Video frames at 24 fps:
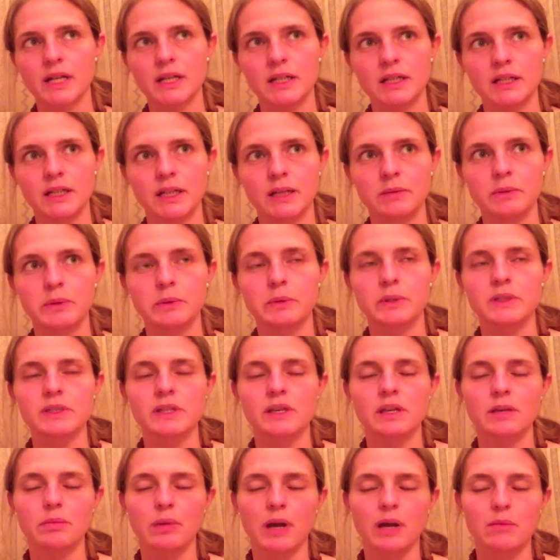clean, we want to
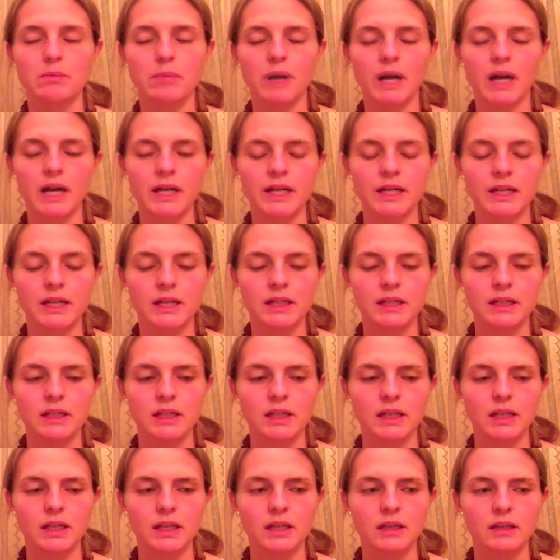keep our body
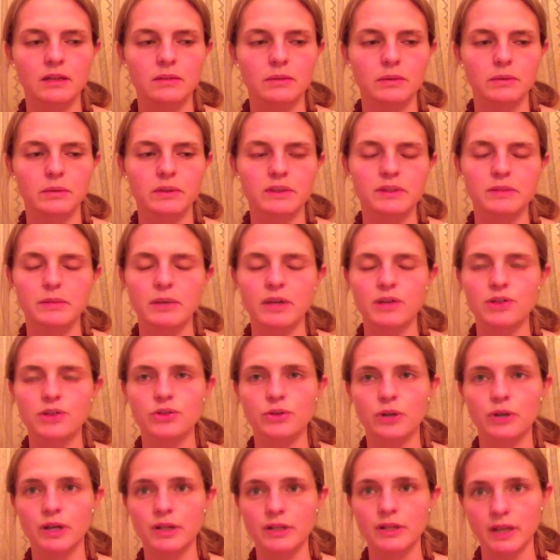clean, we want to make
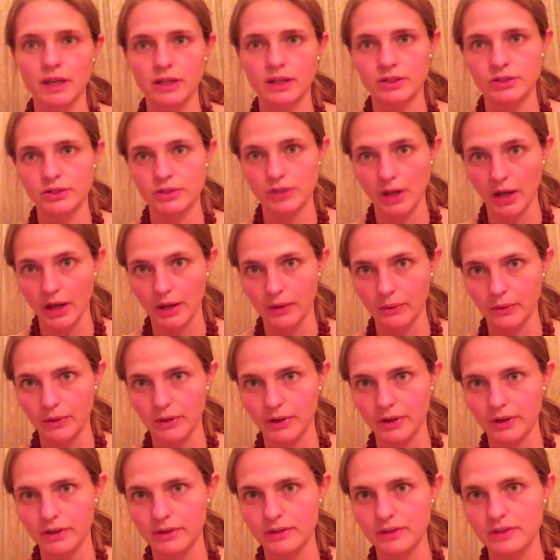sure to take
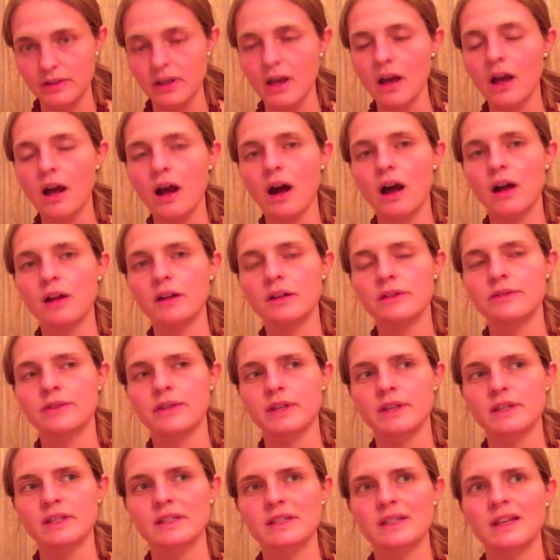showers, all of
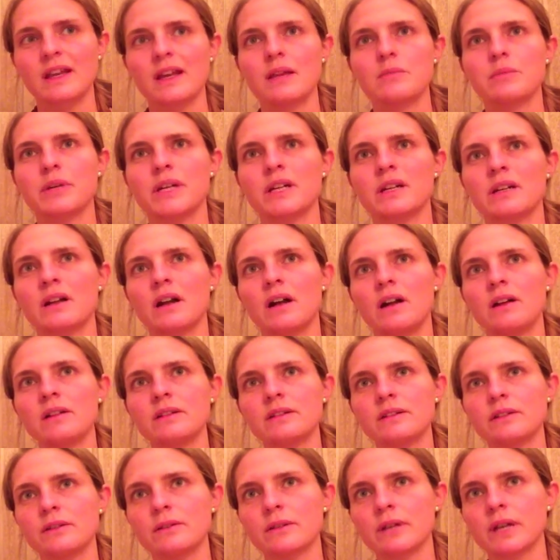this. But it
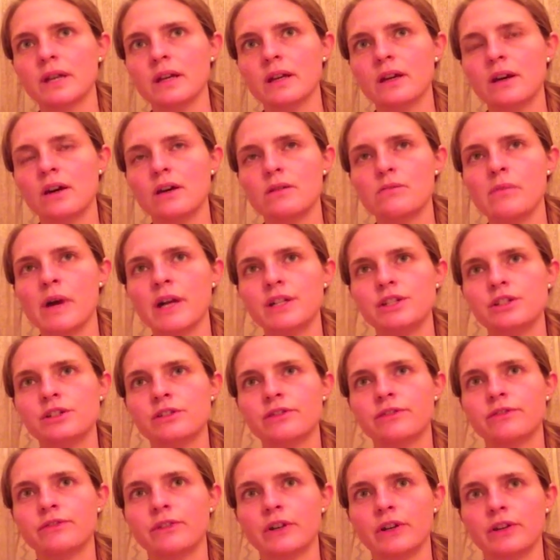also can go much
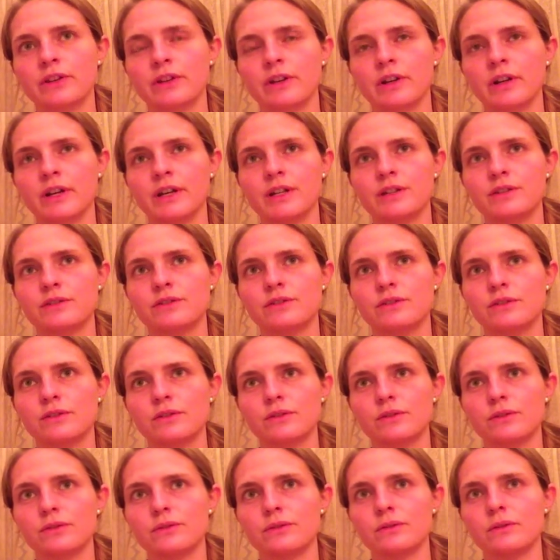further
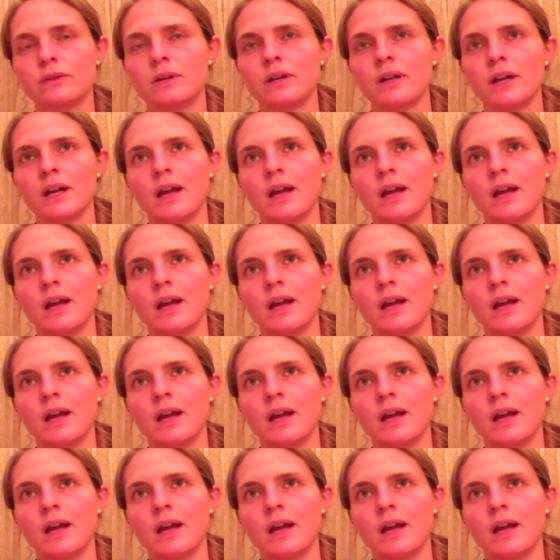into